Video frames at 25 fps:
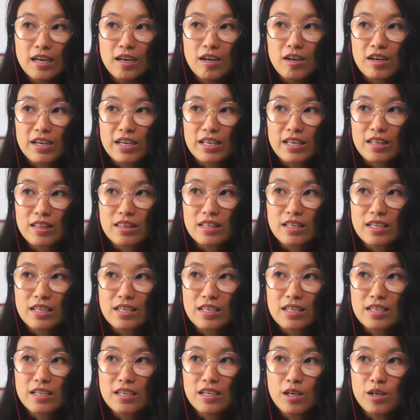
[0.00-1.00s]
I
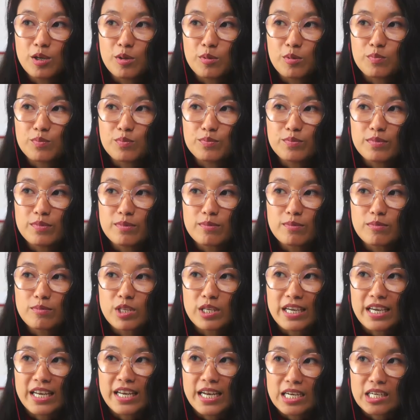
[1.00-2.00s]
think
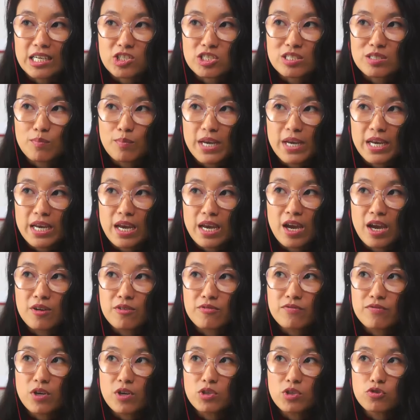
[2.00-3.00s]
the connection may
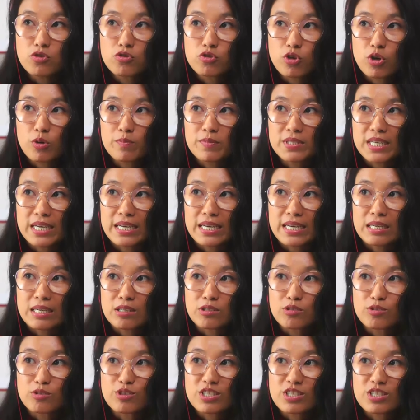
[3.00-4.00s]
have dropped
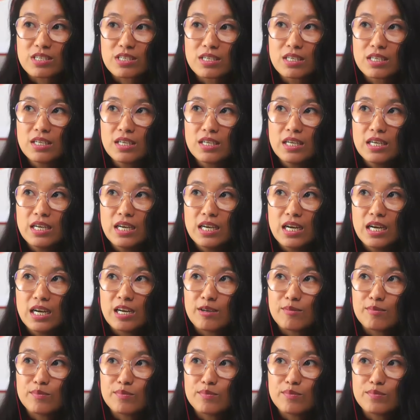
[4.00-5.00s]
out.
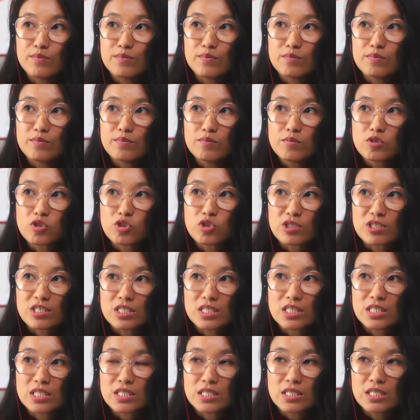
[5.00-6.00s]

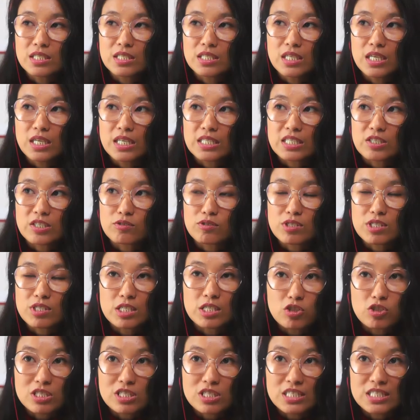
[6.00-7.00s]
Jocelyn, I don't see
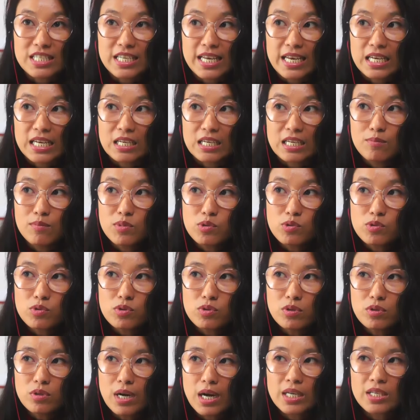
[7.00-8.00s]
Jocelyn
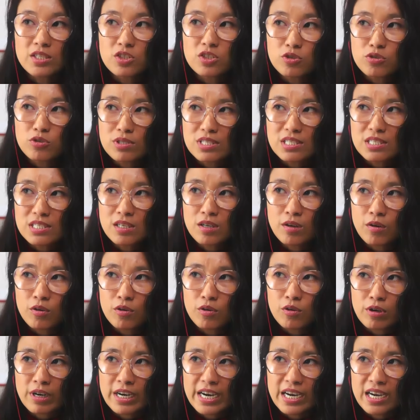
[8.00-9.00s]
anymore. I do see
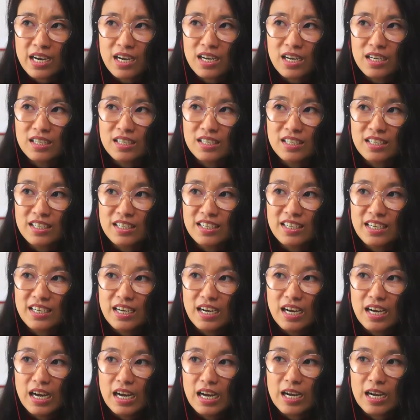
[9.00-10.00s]
Gloria.
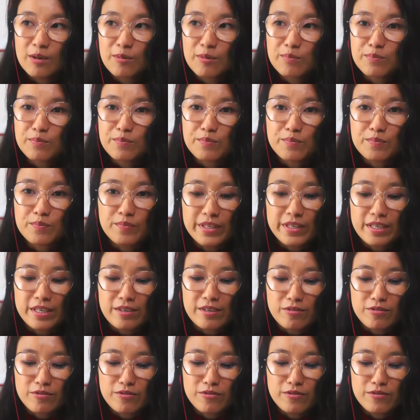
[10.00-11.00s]

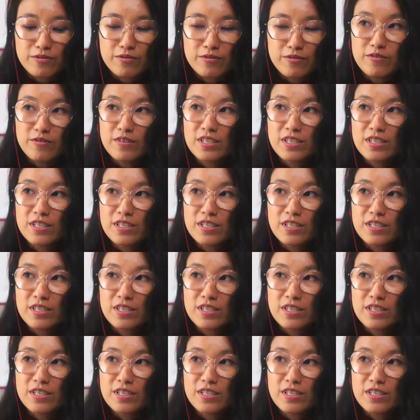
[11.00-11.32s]
If